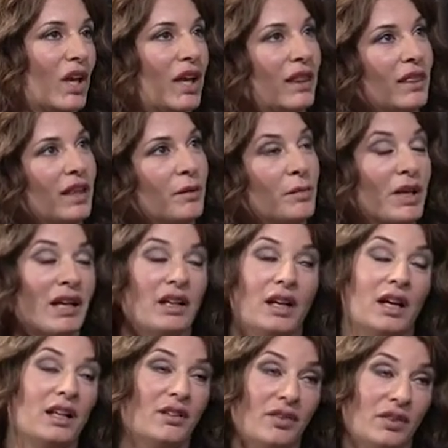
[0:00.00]
And but I,
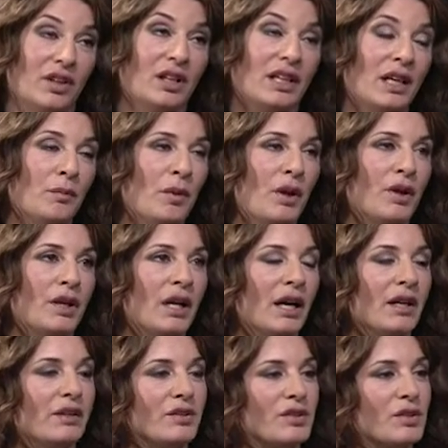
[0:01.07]
never thought I'd get married
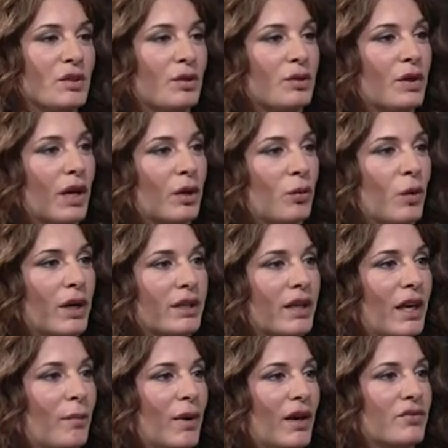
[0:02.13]
either. So kind of one
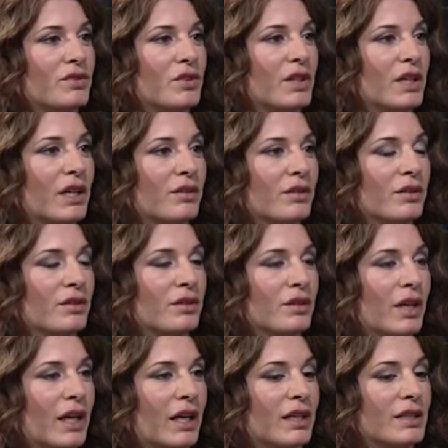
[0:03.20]
came after the other,
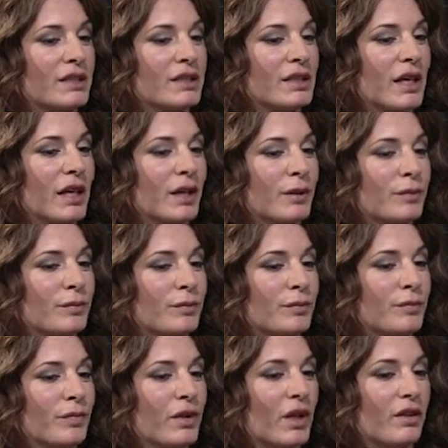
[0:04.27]
and
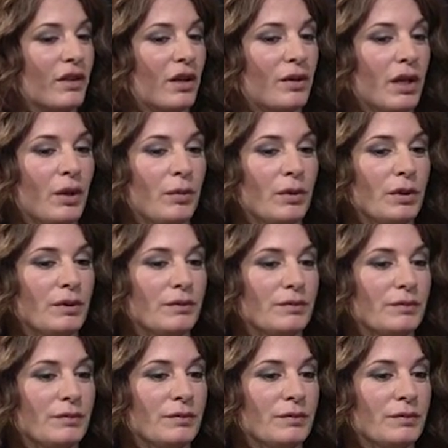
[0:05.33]
um, I thought, okay, well,